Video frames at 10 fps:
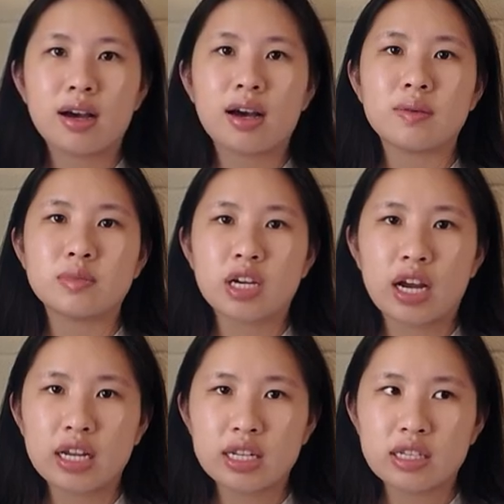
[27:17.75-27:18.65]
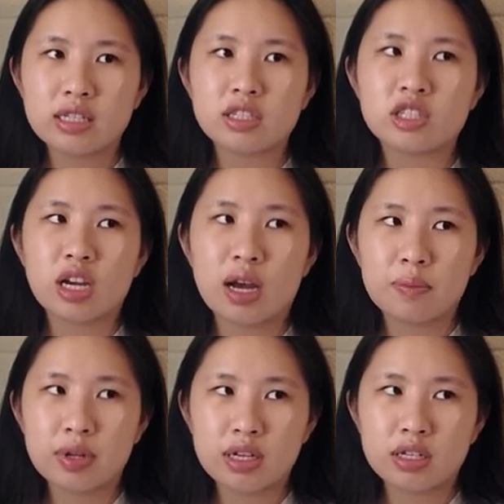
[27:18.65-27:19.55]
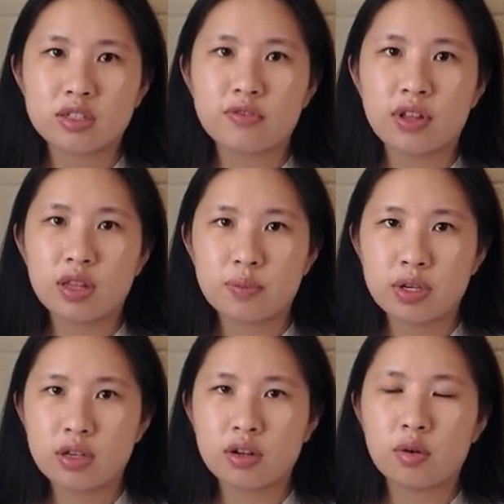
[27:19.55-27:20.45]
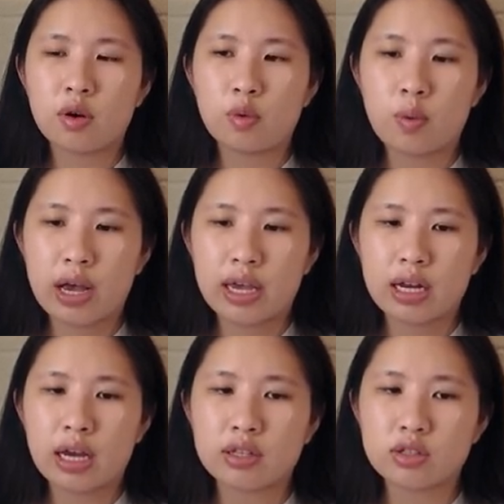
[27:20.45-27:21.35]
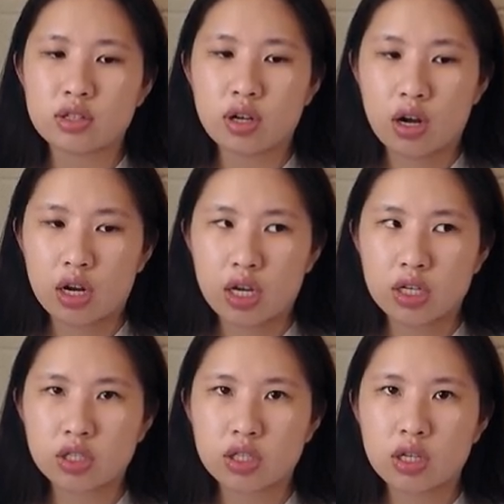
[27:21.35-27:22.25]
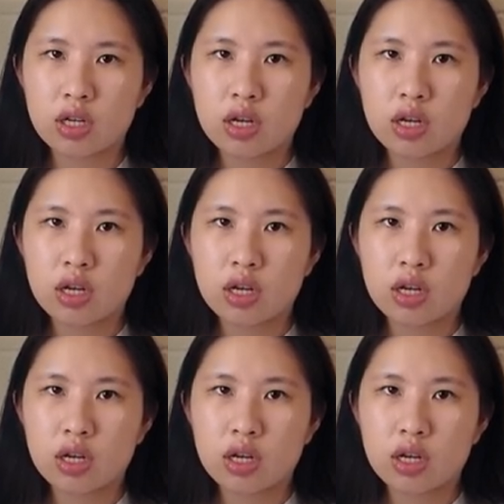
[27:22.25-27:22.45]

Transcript: I'm Chinese, Japanese, Filipino, Hawaiian, and Scottish.